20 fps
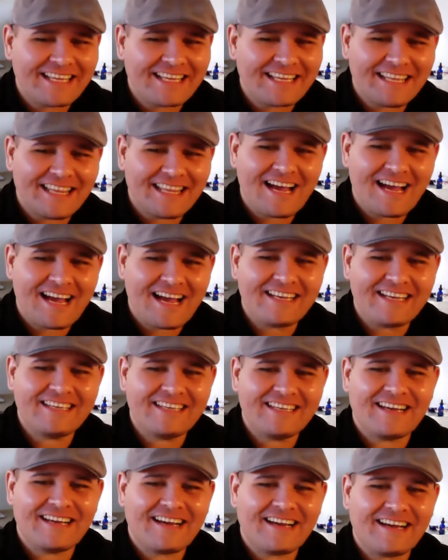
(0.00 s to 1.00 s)
in
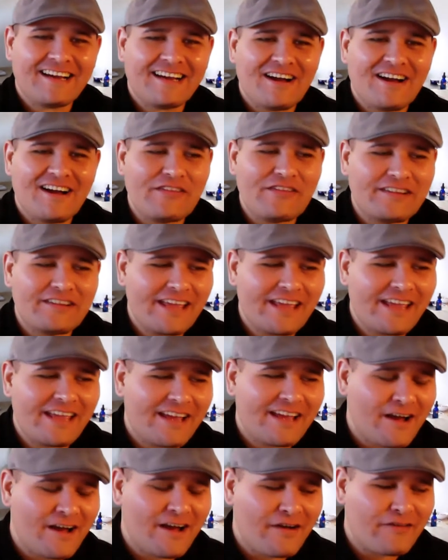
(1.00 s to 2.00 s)
line on the day
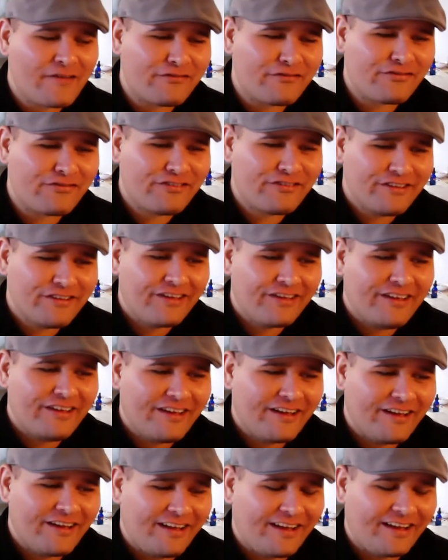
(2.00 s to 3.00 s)
of
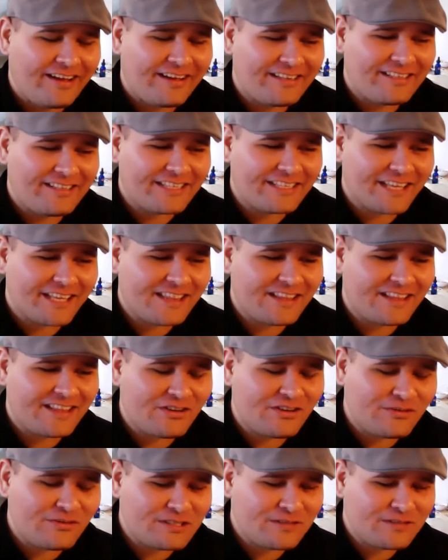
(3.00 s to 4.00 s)
to get the
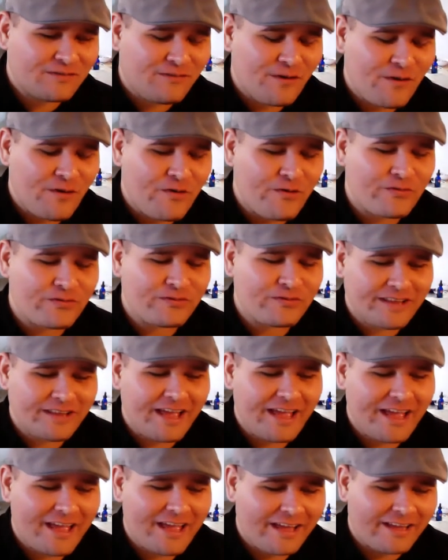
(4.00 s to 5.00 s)
newest phone,
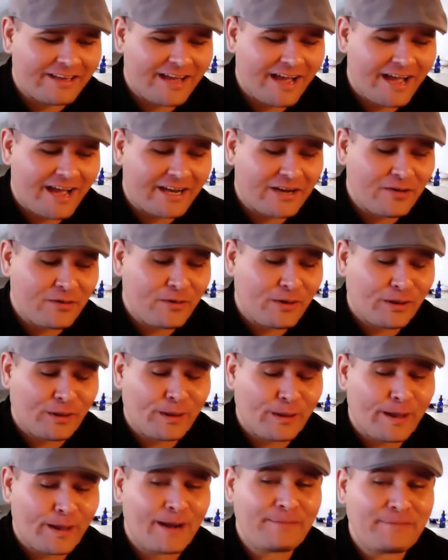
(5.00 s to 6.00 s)
and I know a
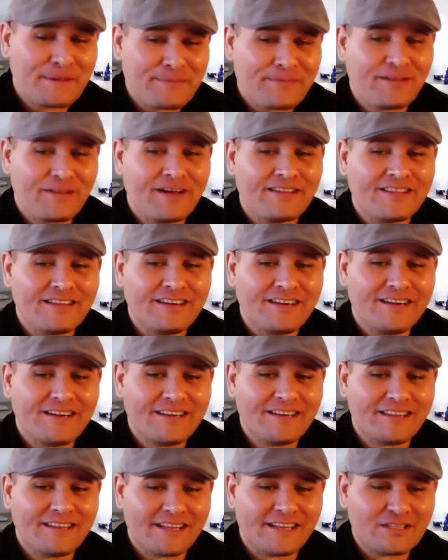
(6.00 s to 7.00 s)
lot of people out
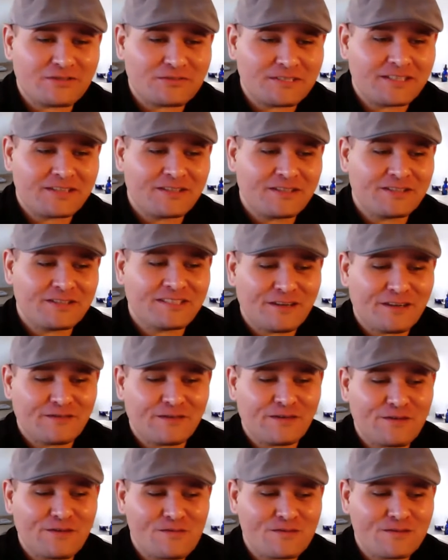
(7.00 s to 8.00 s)
there that treat their cell
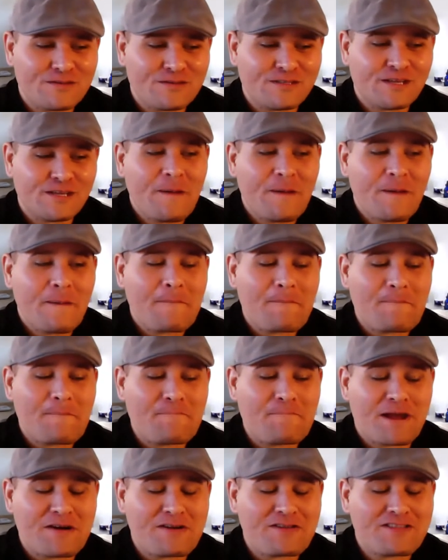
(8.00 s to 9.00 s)
phones
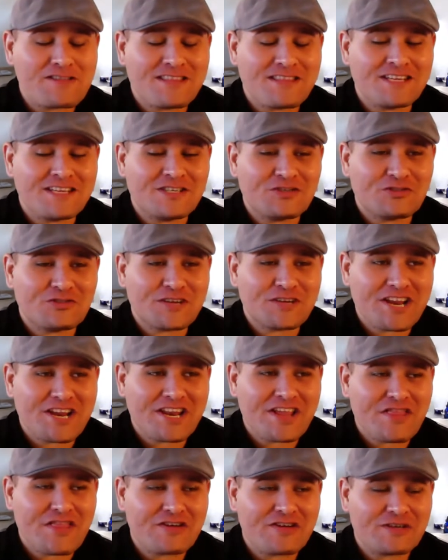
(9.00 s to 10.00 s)
better than they treat
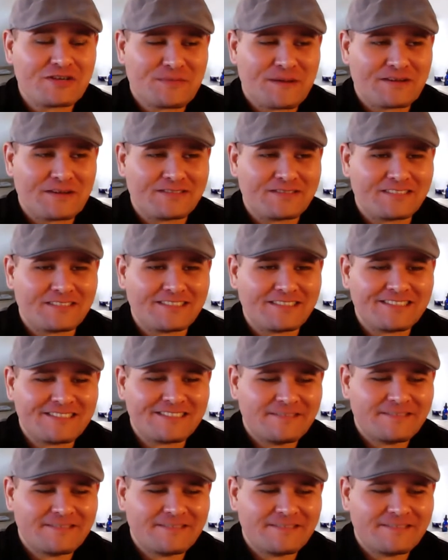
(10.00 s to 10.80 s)
their spouses.